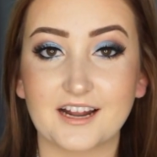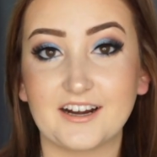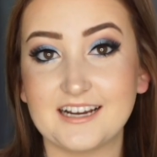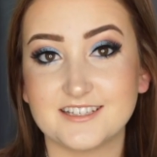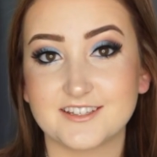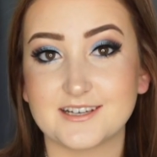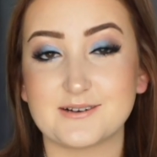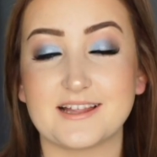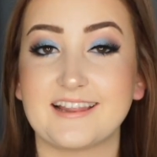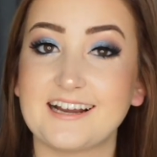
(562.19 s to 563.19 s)
Alright, so
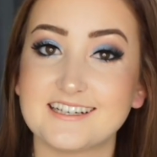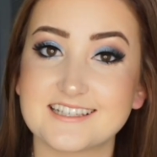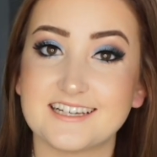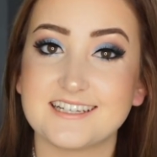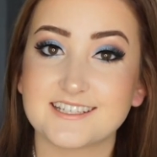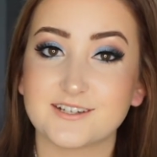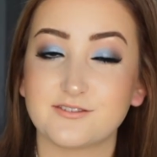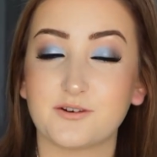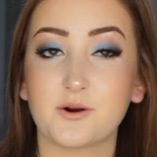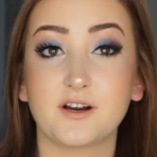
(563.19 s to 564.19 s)
that is it
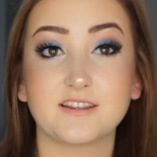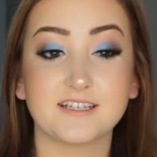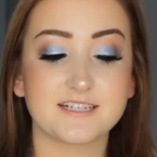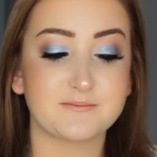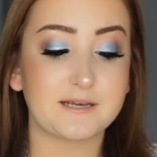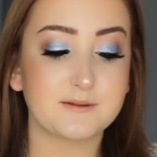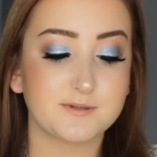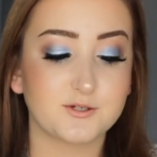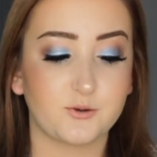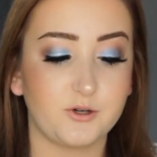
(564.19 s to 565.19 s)
for this makeup
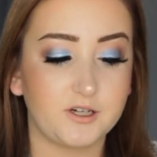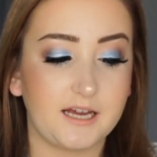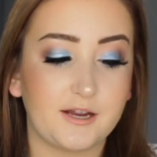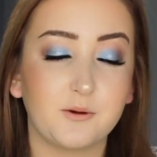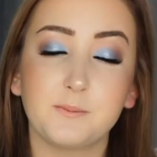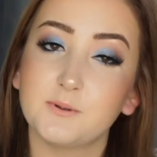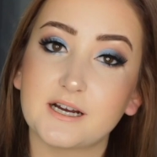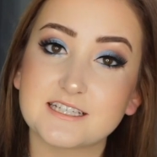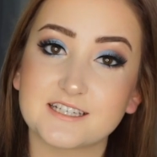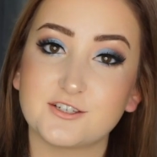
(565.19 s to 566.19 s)
tutorial. I hope you
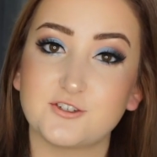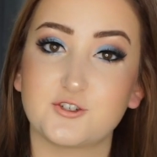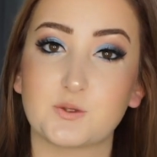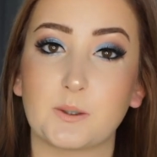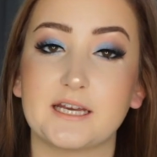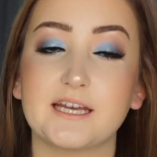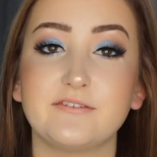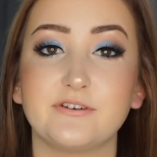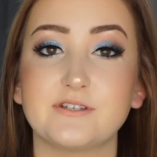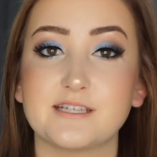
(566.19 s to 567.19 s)
guys enjoyed it.
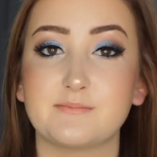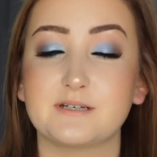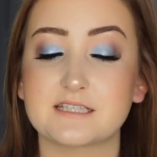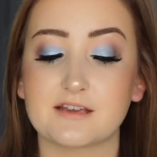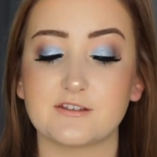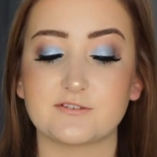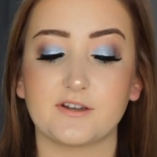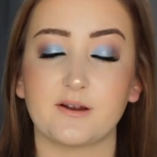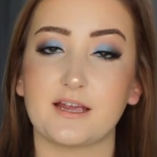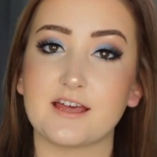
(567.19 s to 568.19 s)
If you did, please give this
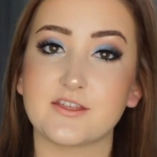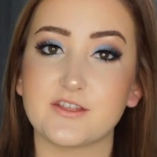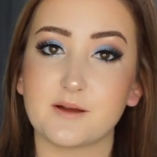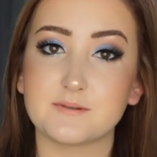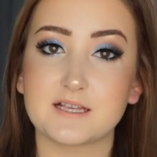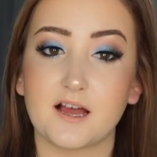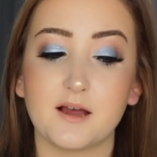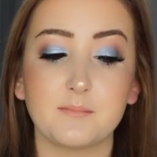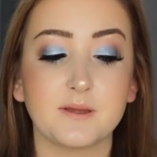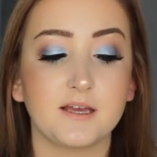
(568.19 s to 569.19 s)
video a thumbs
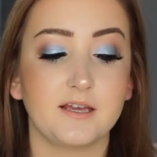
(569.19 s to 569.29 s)
up.